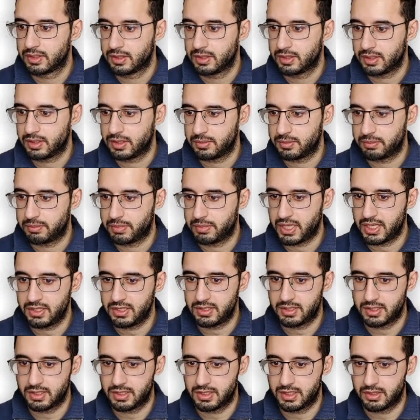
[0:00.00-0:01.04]
and
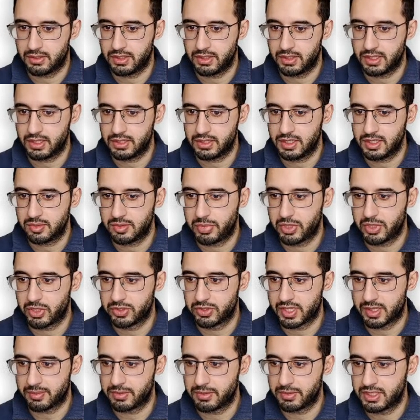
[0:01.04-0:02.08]
paste it down here. This
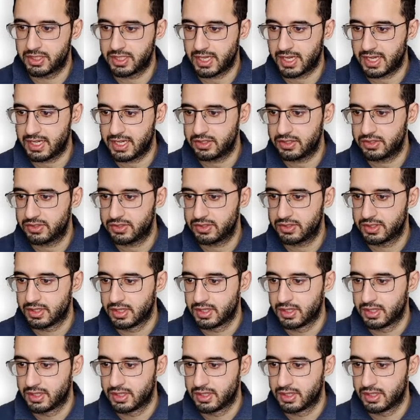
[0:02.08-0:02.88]
builds up the tags.